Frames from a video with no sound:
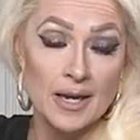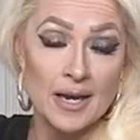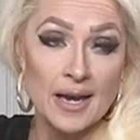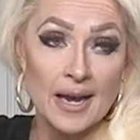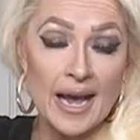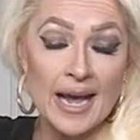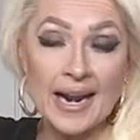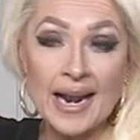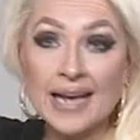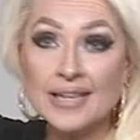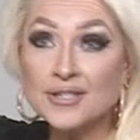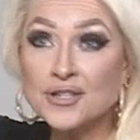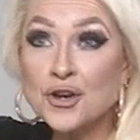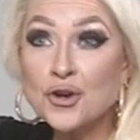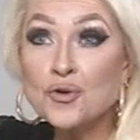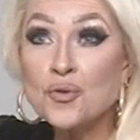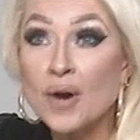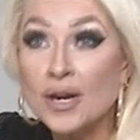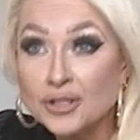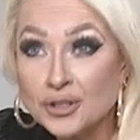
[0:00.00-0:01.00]
And ask you
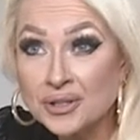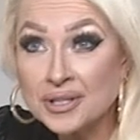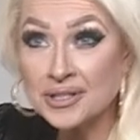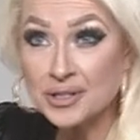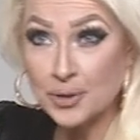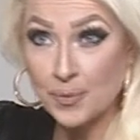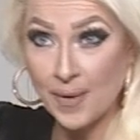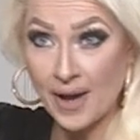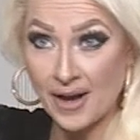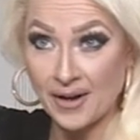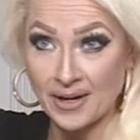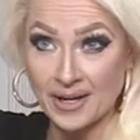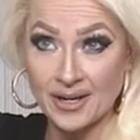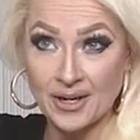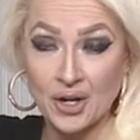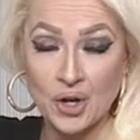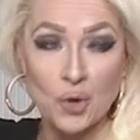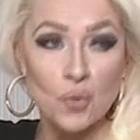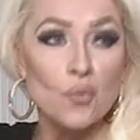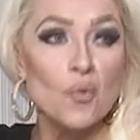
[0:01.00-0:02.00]
questions about it.
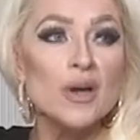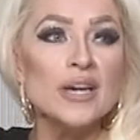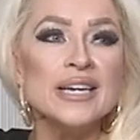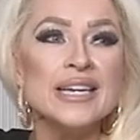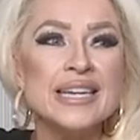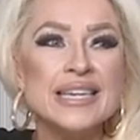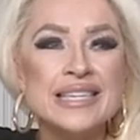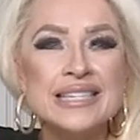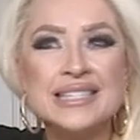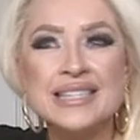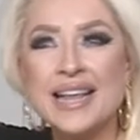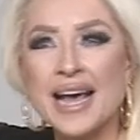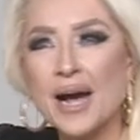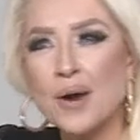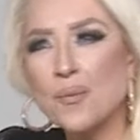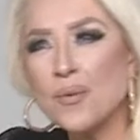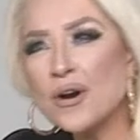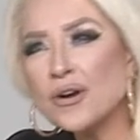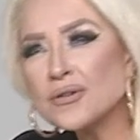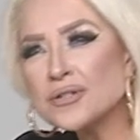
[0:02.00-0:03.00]
What is that?
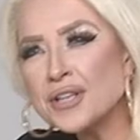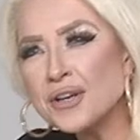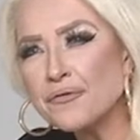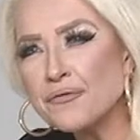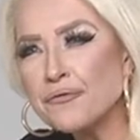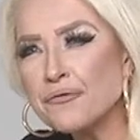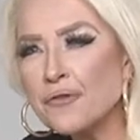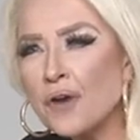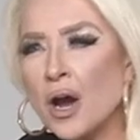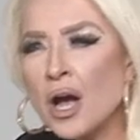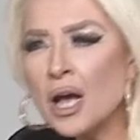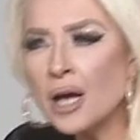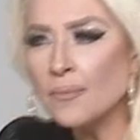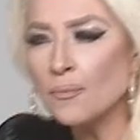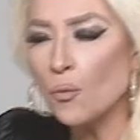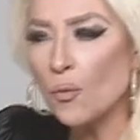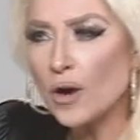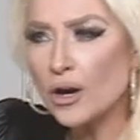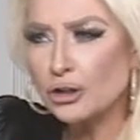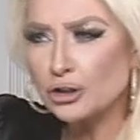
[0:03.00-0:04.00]
Where is it from?
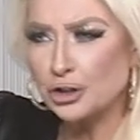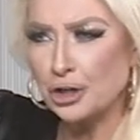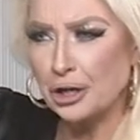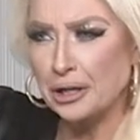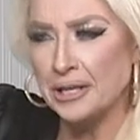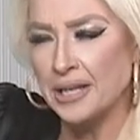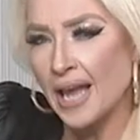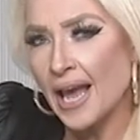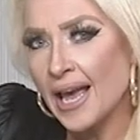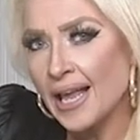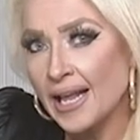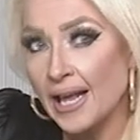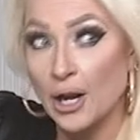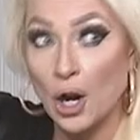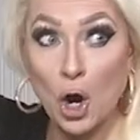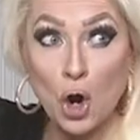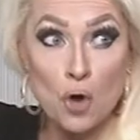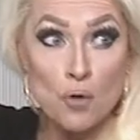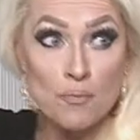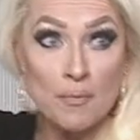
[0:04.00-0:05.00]
Where'd you get it?
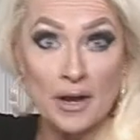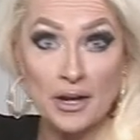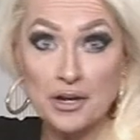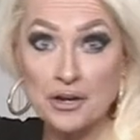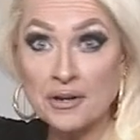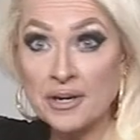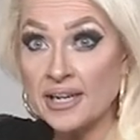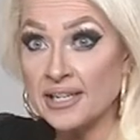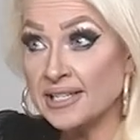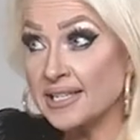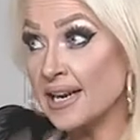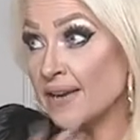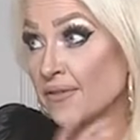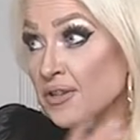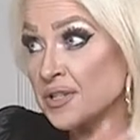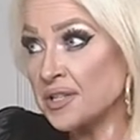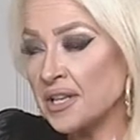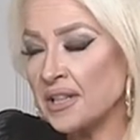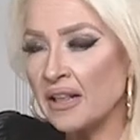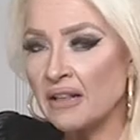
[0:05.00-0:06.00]
Oh my goodness, never
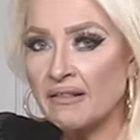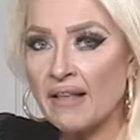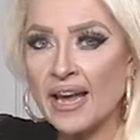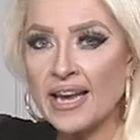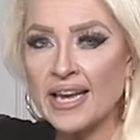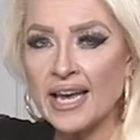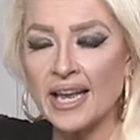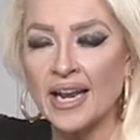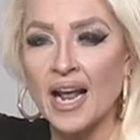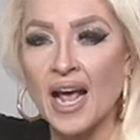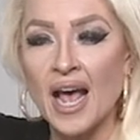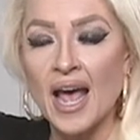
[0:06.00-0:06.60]
seen anything like it.